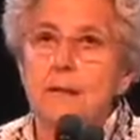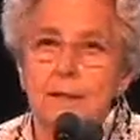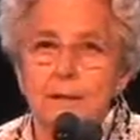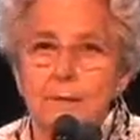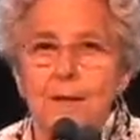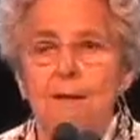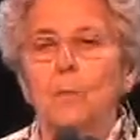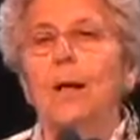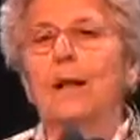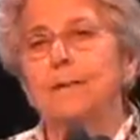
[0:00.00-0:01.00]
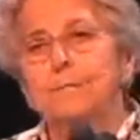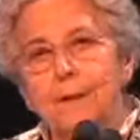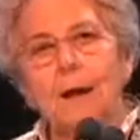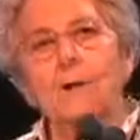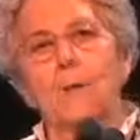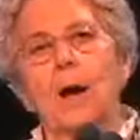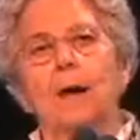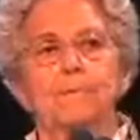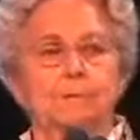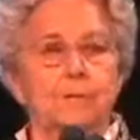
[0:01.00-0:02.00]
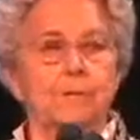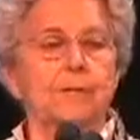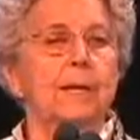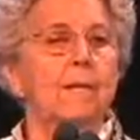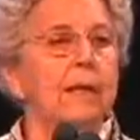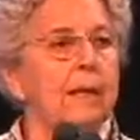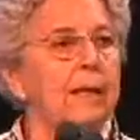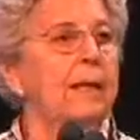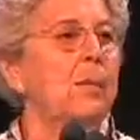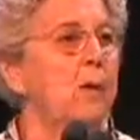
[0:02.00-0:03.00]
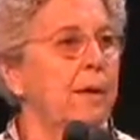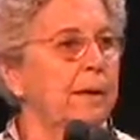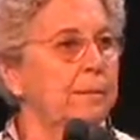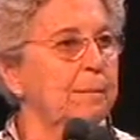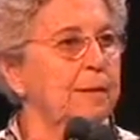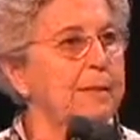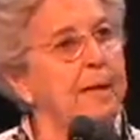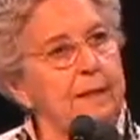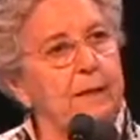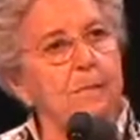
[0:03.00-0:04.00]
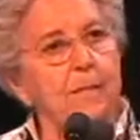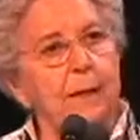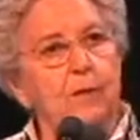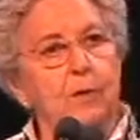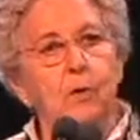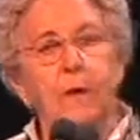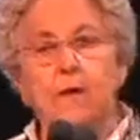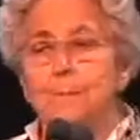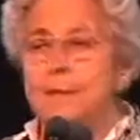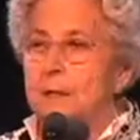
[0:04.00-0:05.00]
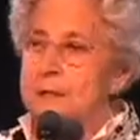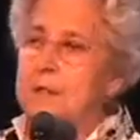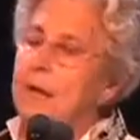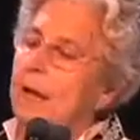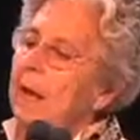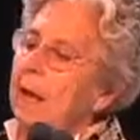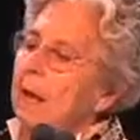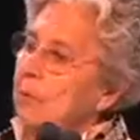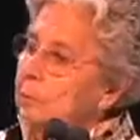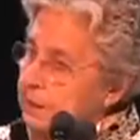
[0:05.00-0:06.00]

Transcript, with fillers: Well, he fled Iran first, and then he wanted to be taken in by the US because he was ill,